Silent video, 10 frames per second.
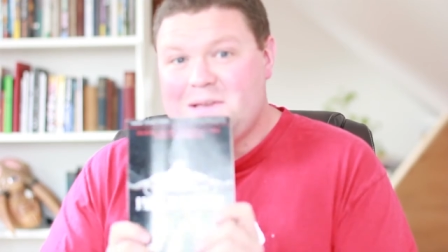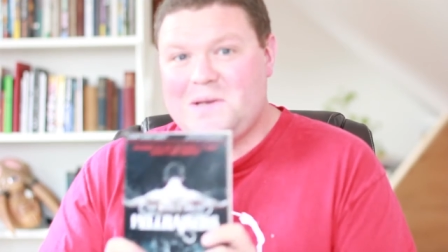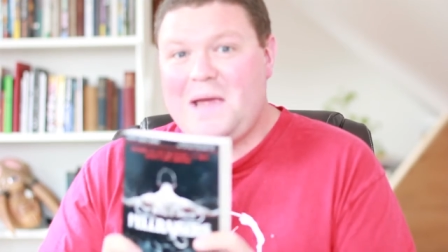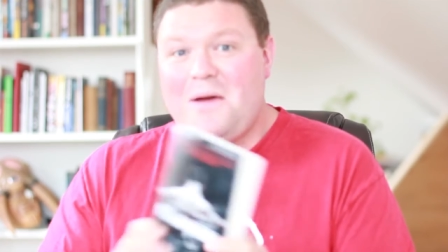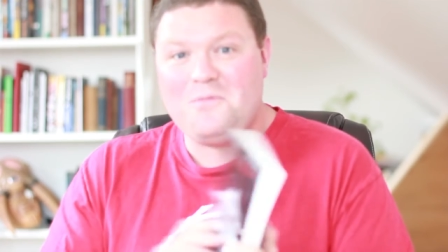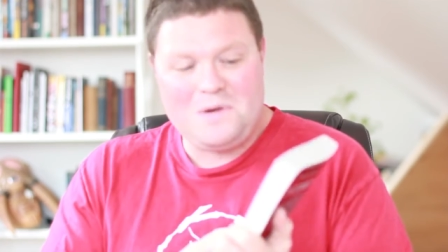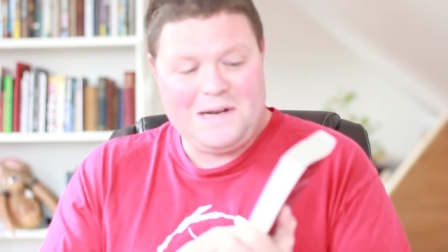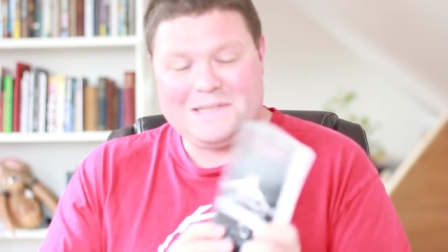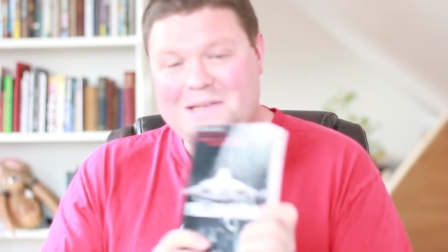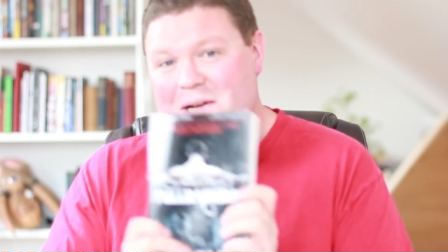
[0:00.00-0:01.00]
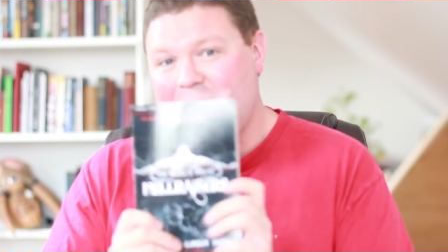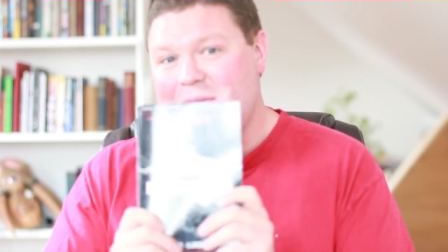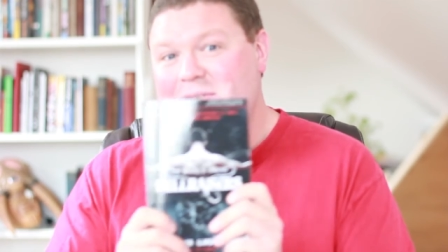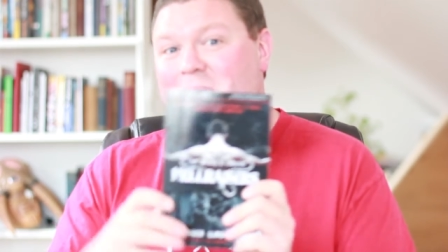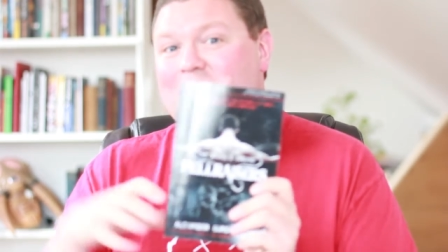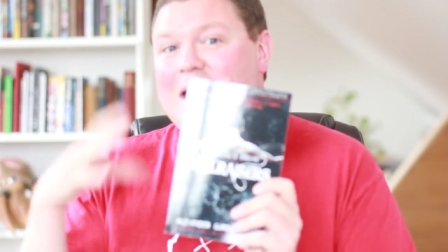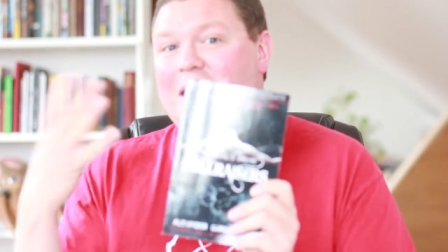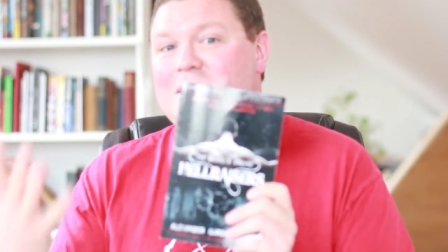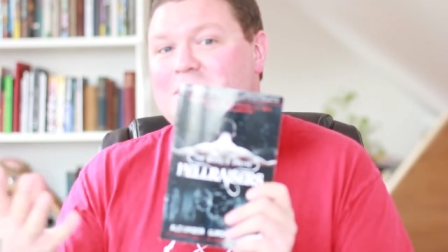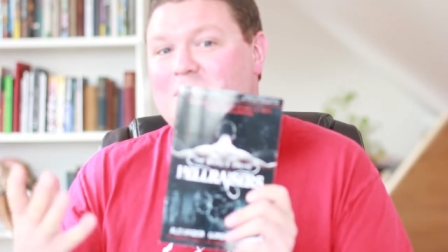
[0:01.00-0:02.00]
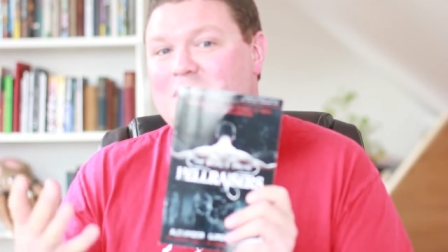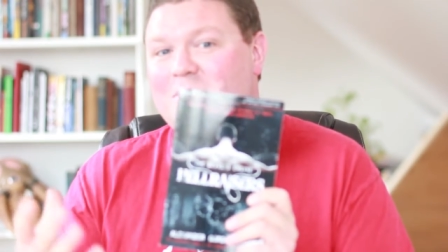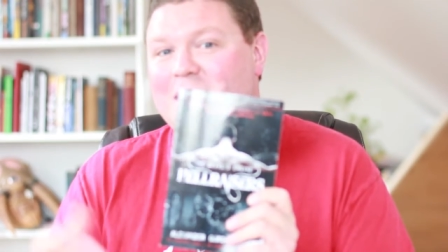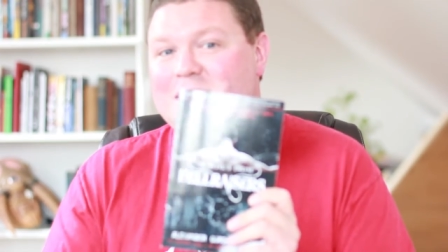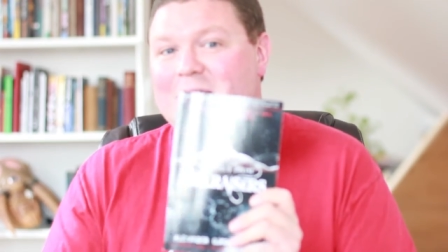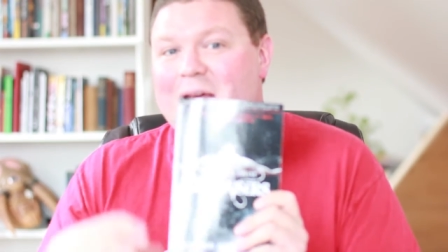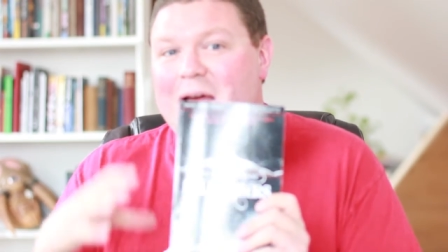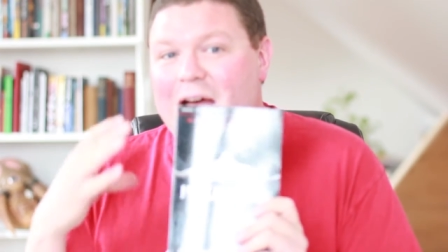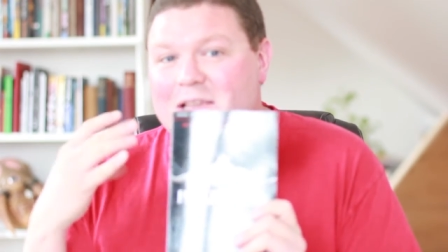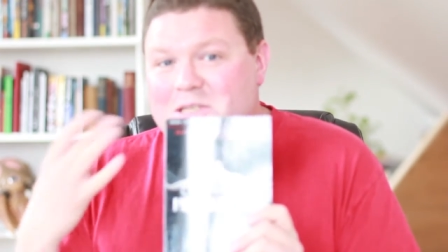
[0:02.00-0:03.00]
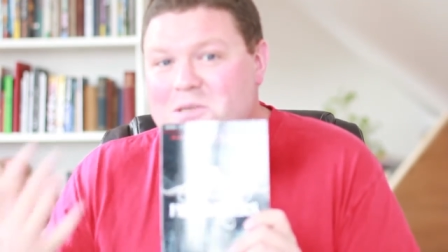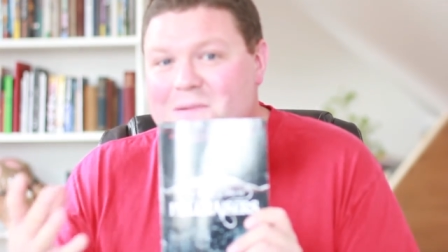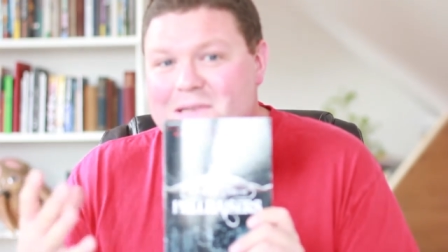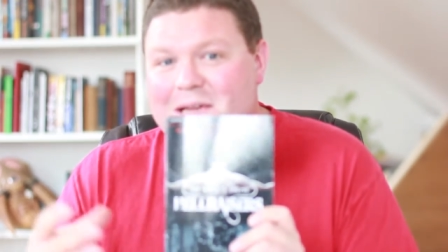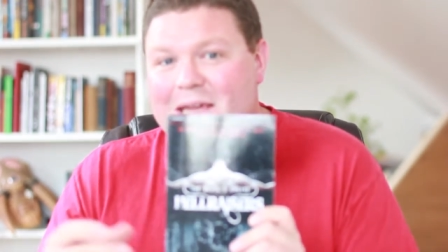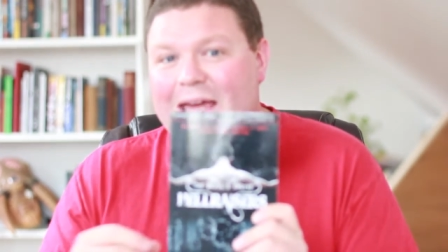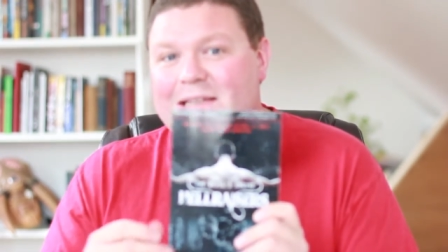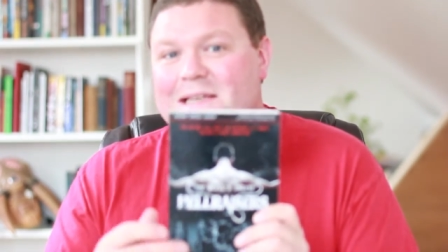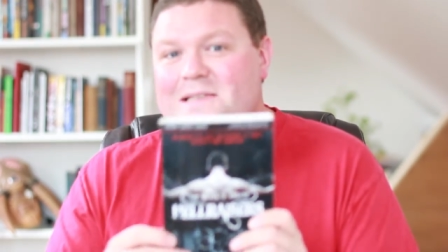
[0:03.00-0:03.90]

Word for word: So yeah, really excited about this. I will tell you some more information as soon as I get